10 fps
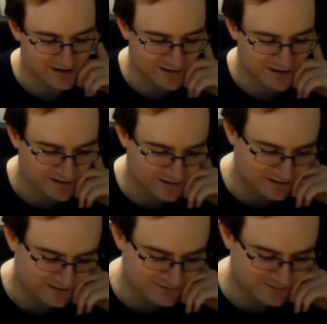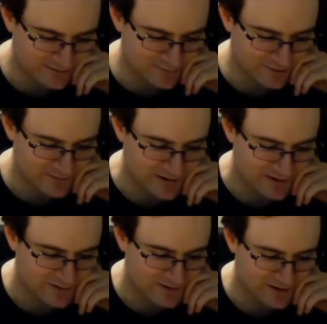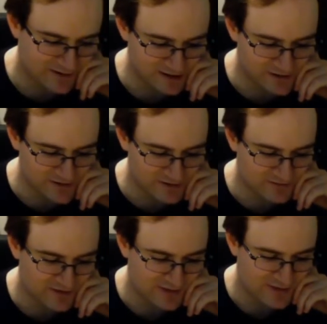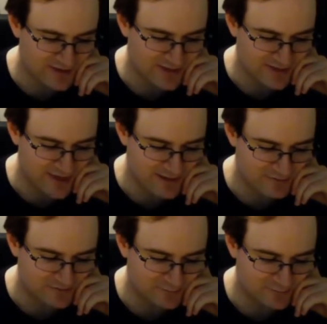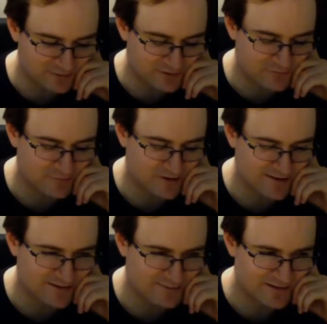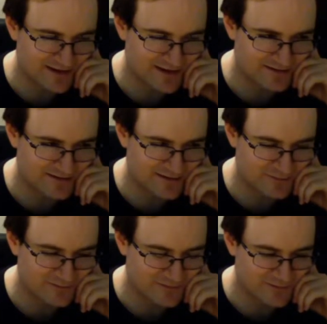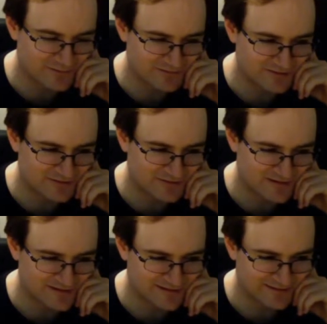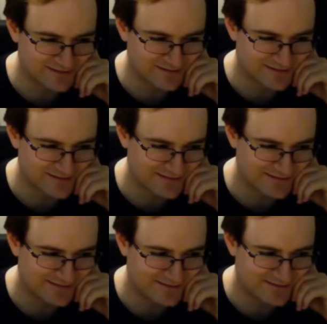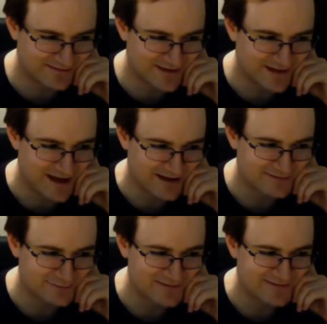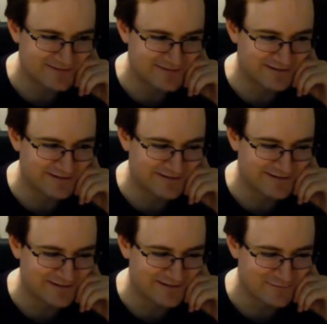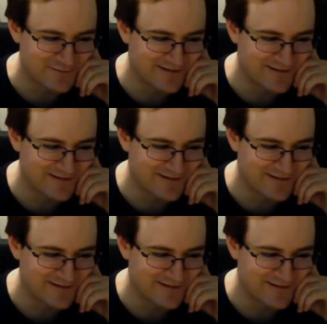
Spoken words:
Getting them all to bow. I thought that was a pretty cool idea, but like at the same time, I was just kind of like, I don't know. I just wanted to see Godzilla kill everybody.